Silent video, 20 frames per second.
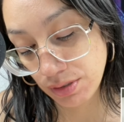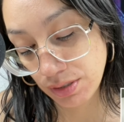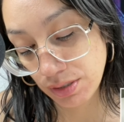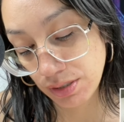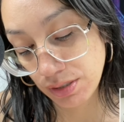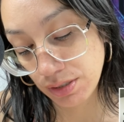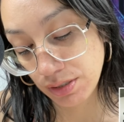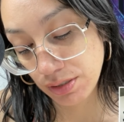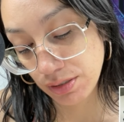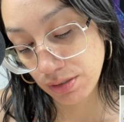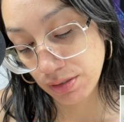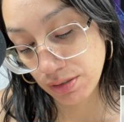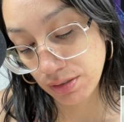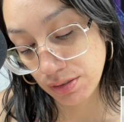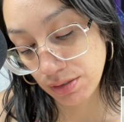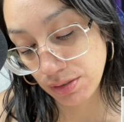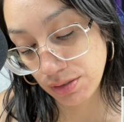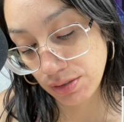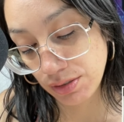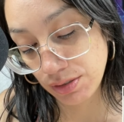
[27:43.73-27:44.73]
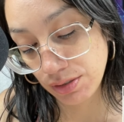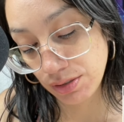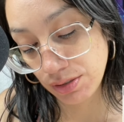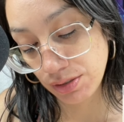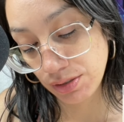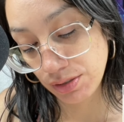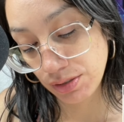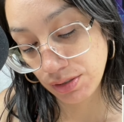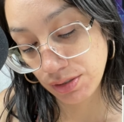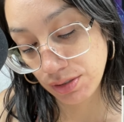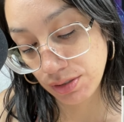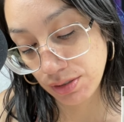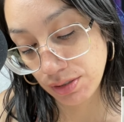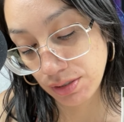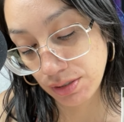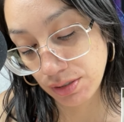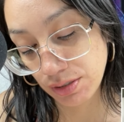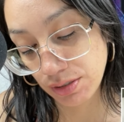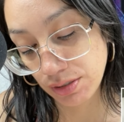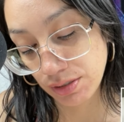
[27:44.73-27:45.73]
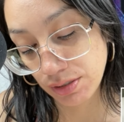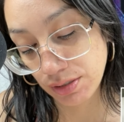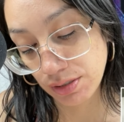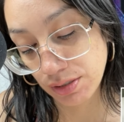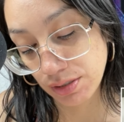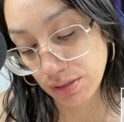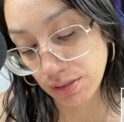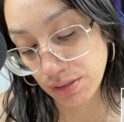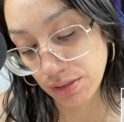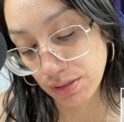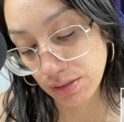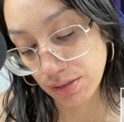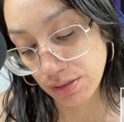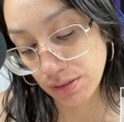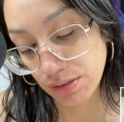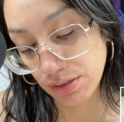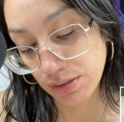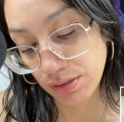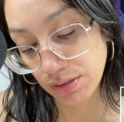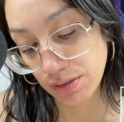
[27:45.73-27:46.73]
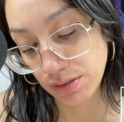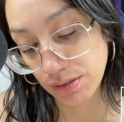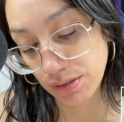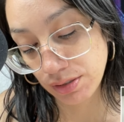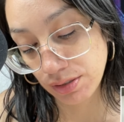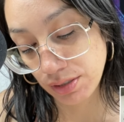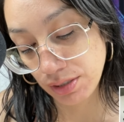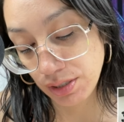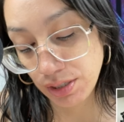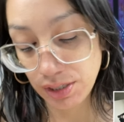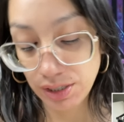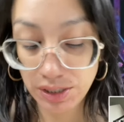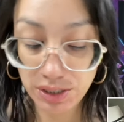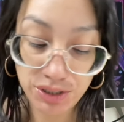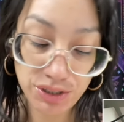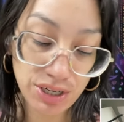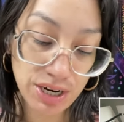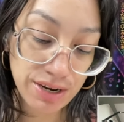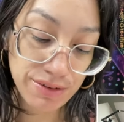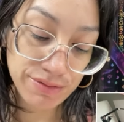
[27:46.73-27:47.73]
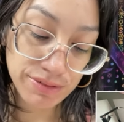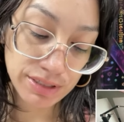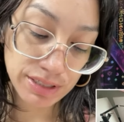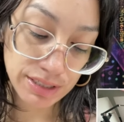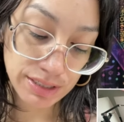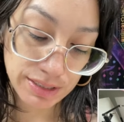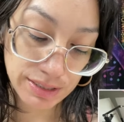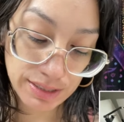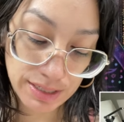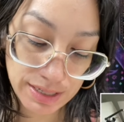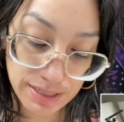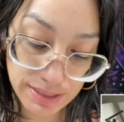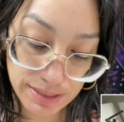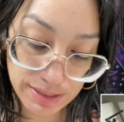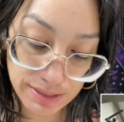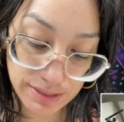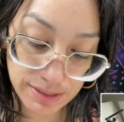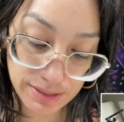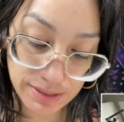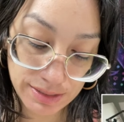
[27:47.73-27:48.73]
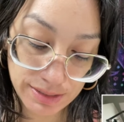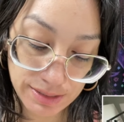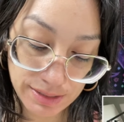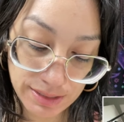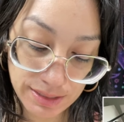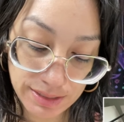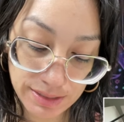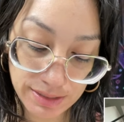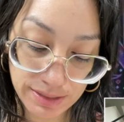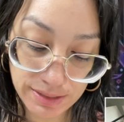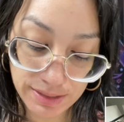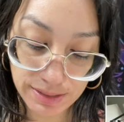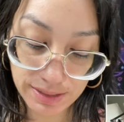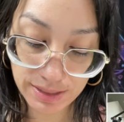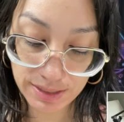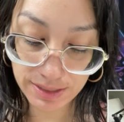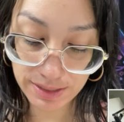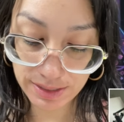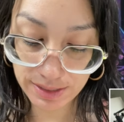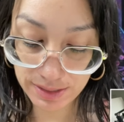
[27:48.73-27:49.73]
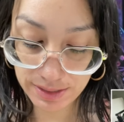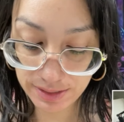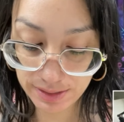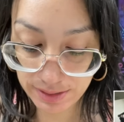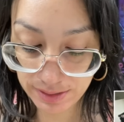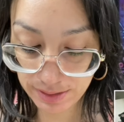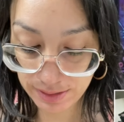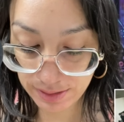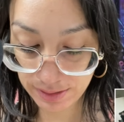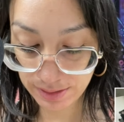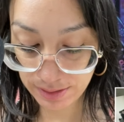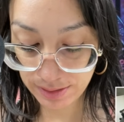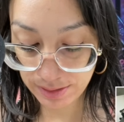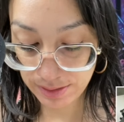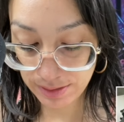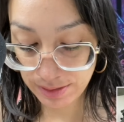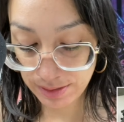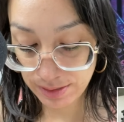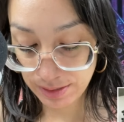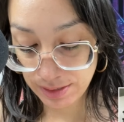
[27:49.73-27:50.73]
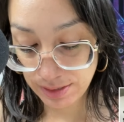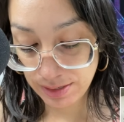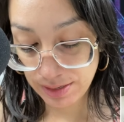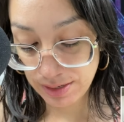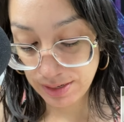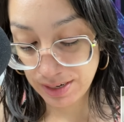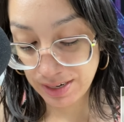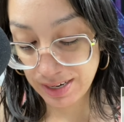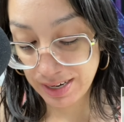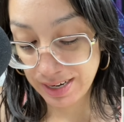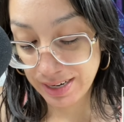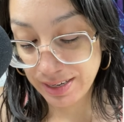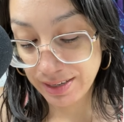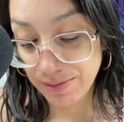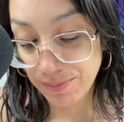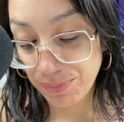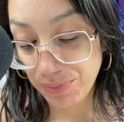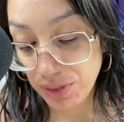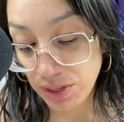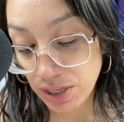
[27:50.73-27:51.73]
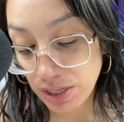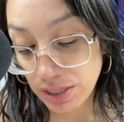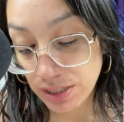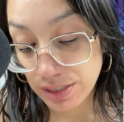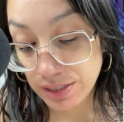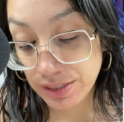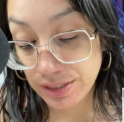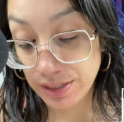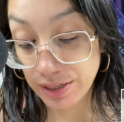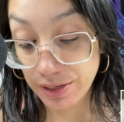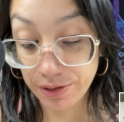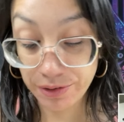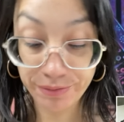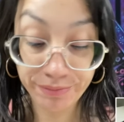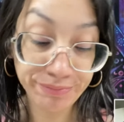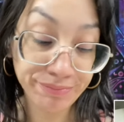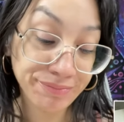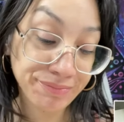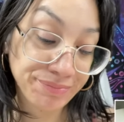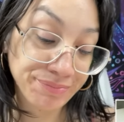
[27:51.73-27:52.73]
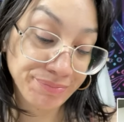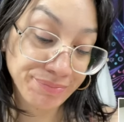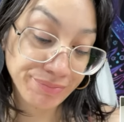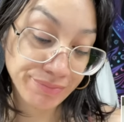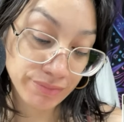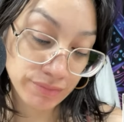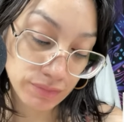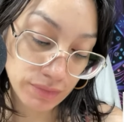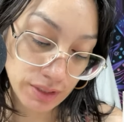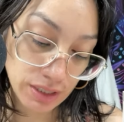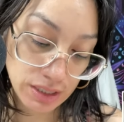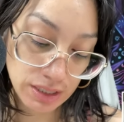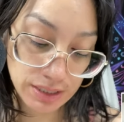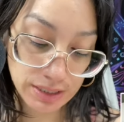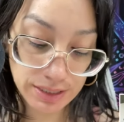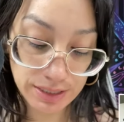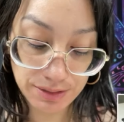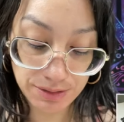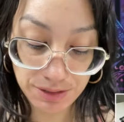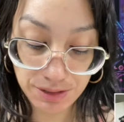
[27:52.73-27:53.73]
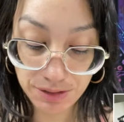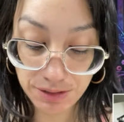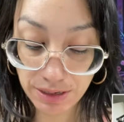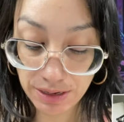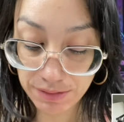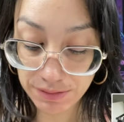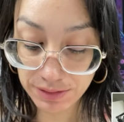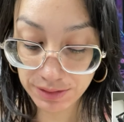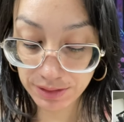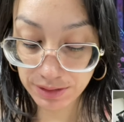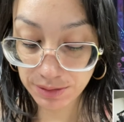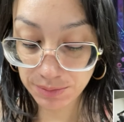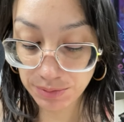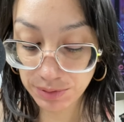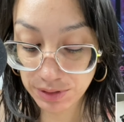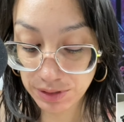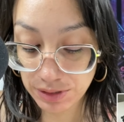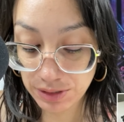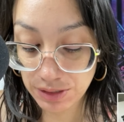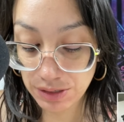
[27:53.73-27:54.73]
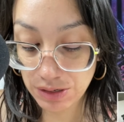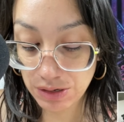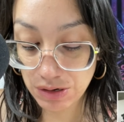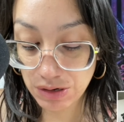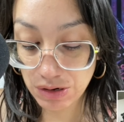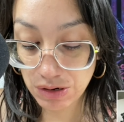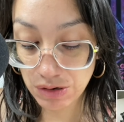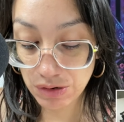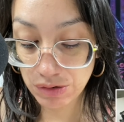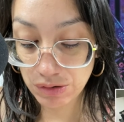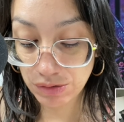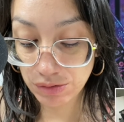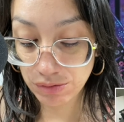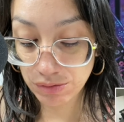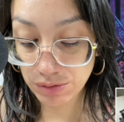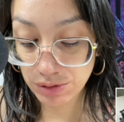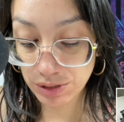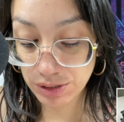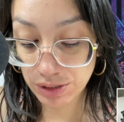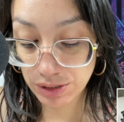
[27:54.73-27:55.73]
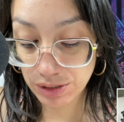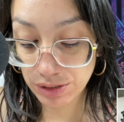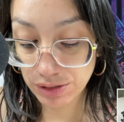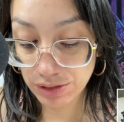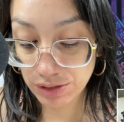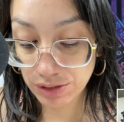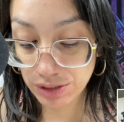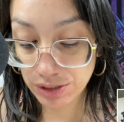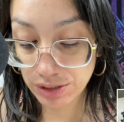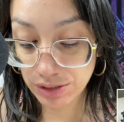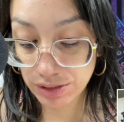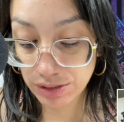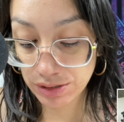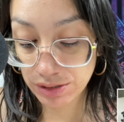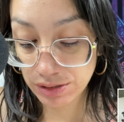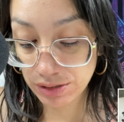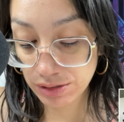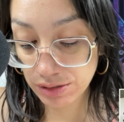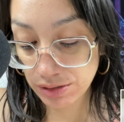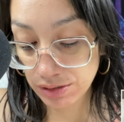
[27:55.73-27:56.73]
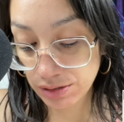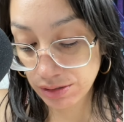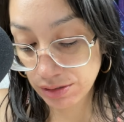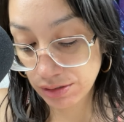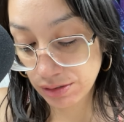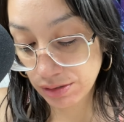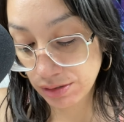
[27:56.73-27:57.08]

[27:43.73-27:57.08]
size size guides traveling size sizing guide all right so and then you obviously put no return address.